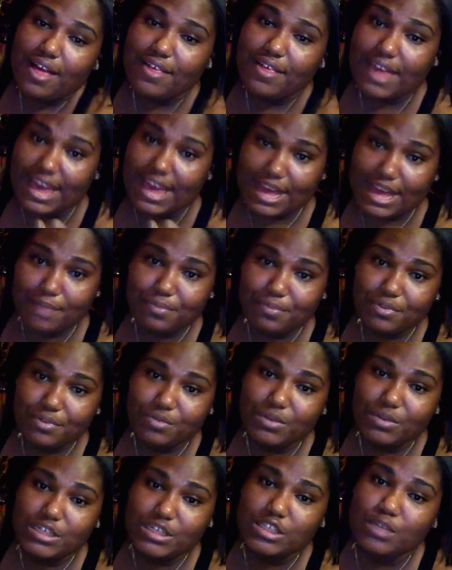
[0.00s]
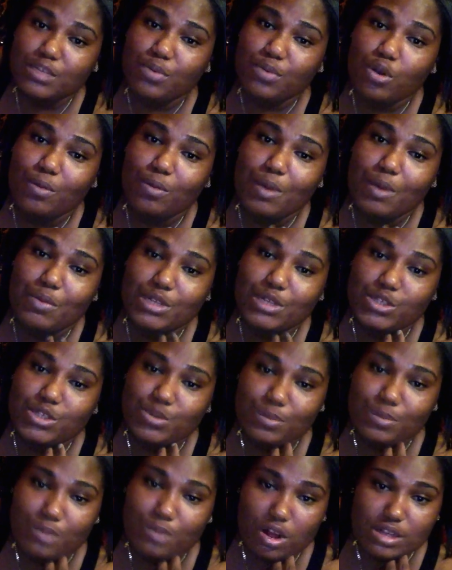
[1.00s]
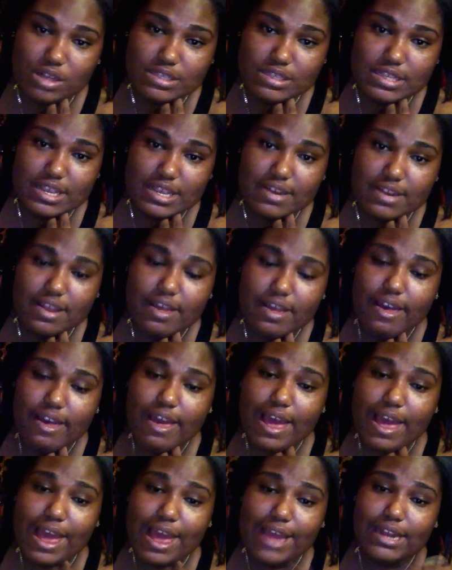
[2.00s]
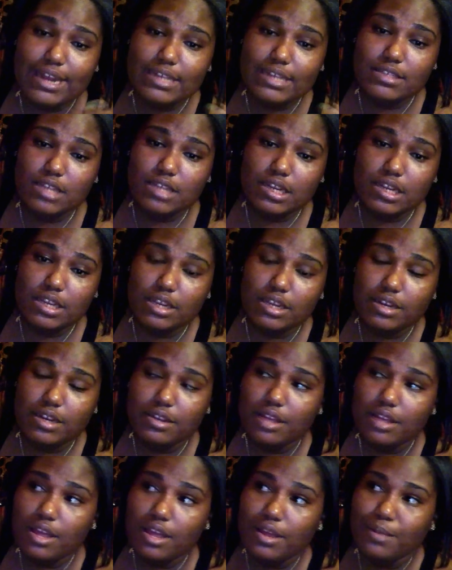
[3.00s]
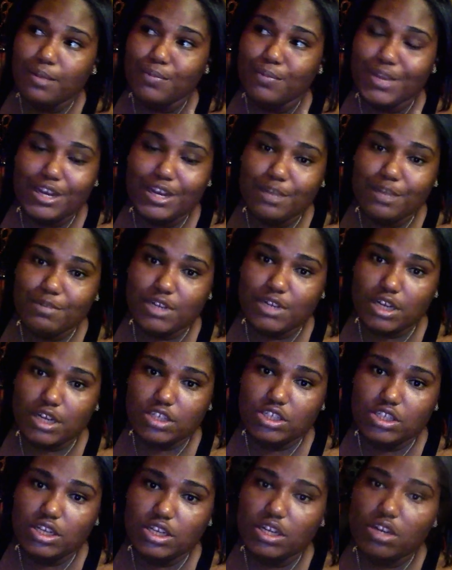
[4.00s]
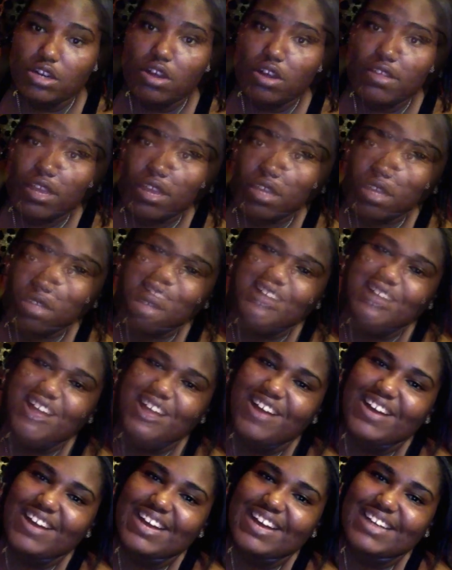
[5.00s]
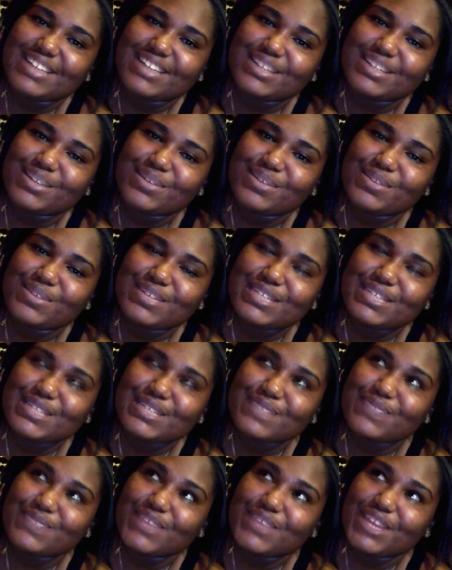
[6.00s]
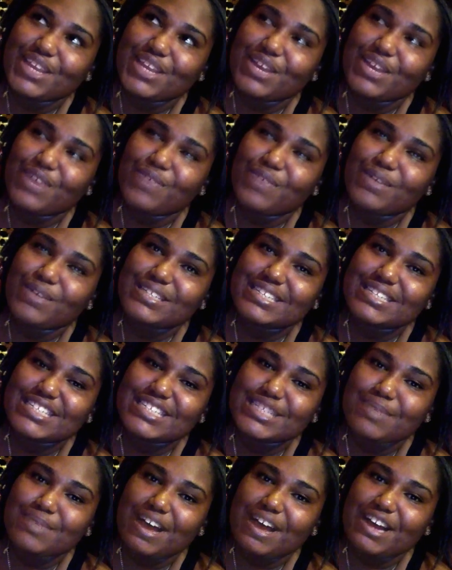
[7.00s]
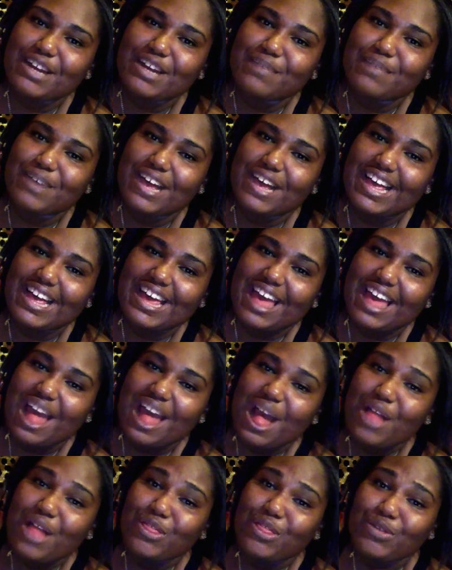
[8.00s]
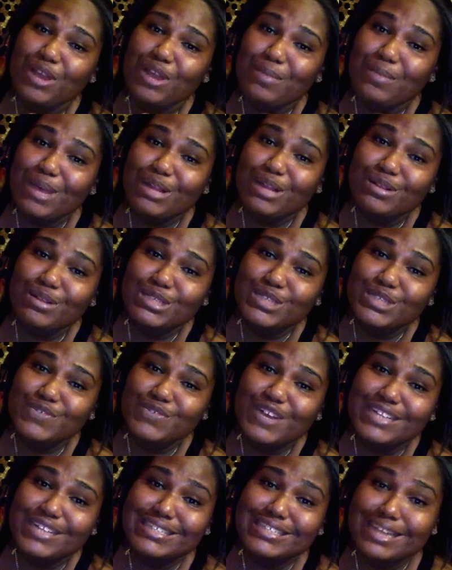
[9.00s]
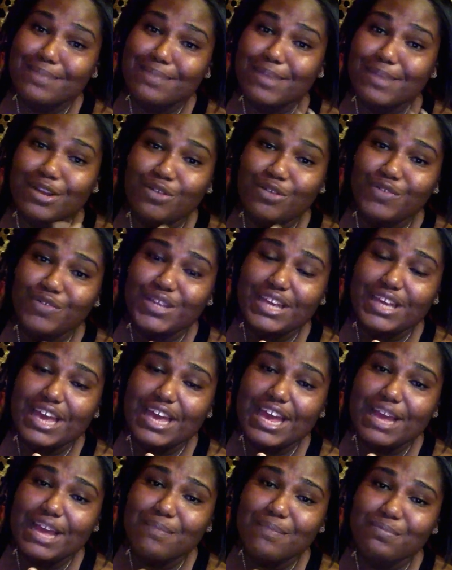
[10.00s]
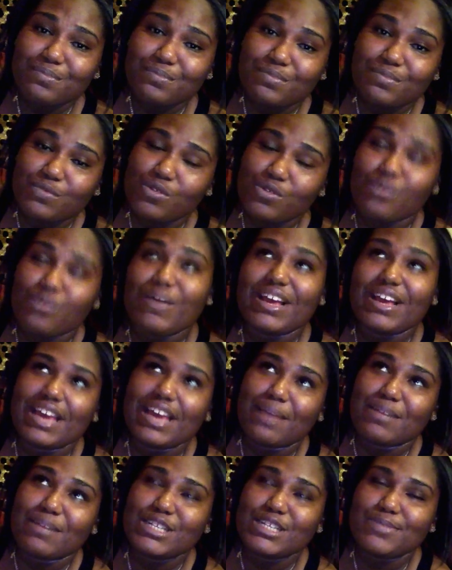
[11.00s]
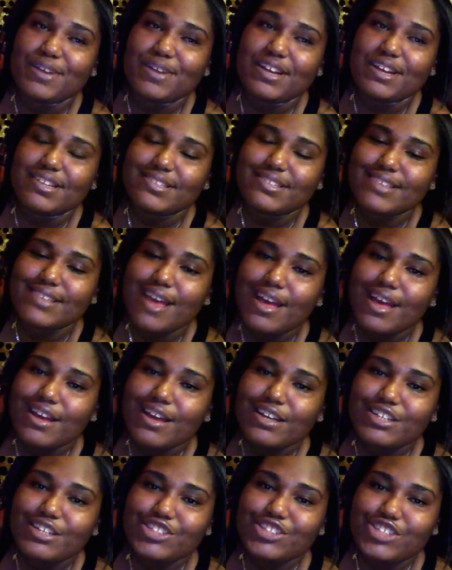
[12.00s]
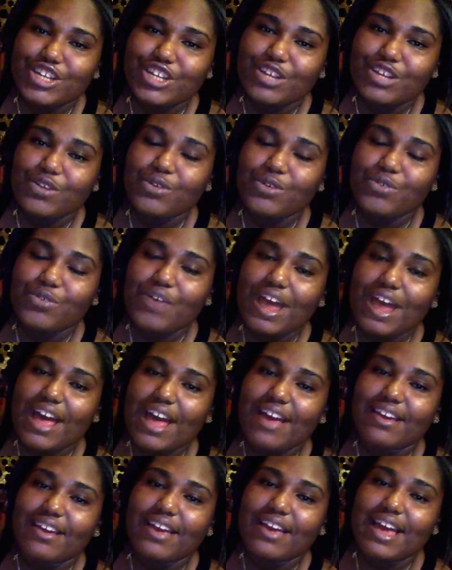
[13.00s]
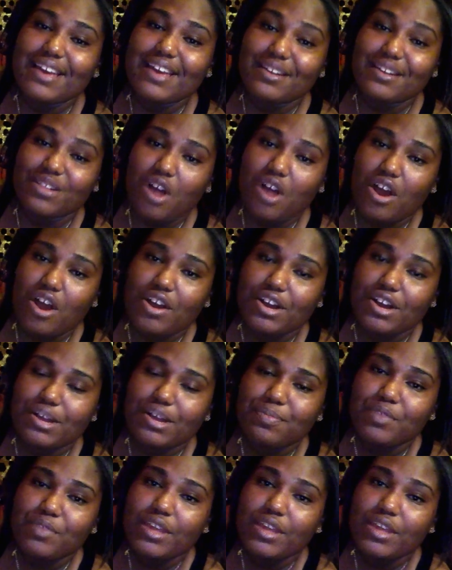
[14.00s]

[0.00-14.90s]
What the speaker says: AMP, which is the program I went to in Boston, and I studied media production and all that good stuff. Okay, so this video was inspired by three of my closest friends that I made over the camp, well, my camp experience, Jill, Greg, and Alara.